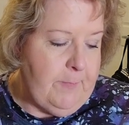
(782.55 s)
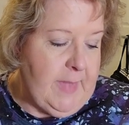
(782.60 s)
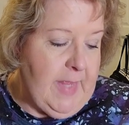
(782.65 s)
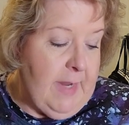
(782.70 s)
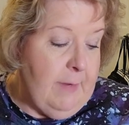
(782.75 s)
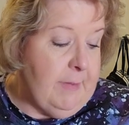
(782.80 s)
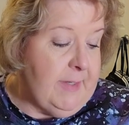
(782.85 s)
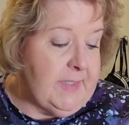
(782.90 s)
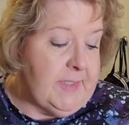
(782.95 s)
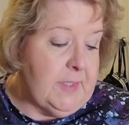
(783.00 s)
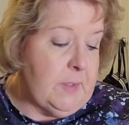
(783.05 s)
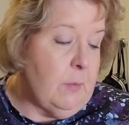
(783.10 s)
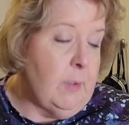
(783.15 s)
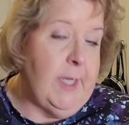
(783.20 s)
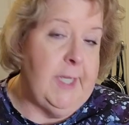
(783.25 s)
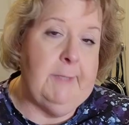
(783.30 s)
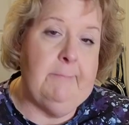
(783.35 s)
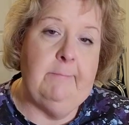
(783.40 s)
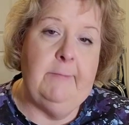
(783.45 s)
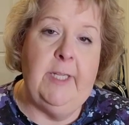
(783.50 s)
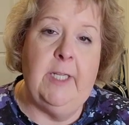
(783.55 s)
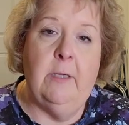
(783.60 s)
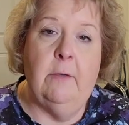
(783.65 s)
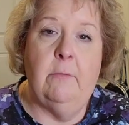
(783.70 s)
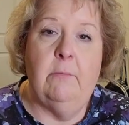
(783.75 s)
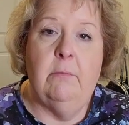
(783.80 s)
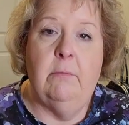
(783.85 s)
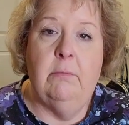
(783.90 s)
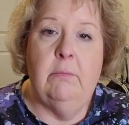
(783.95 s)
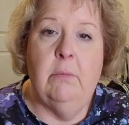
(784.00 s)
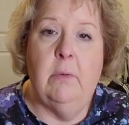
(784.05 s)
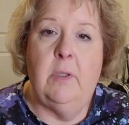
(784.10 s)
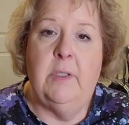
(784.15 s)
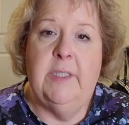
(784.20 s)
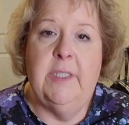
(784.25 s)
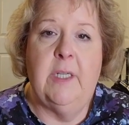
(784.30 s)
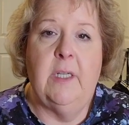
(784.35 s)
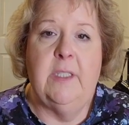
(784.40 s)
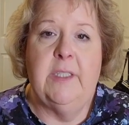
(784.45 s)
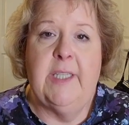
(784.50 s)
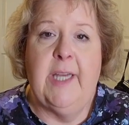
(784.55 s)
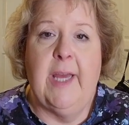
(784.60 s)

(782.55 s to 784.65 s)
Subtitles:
Anyway, so I rolled it all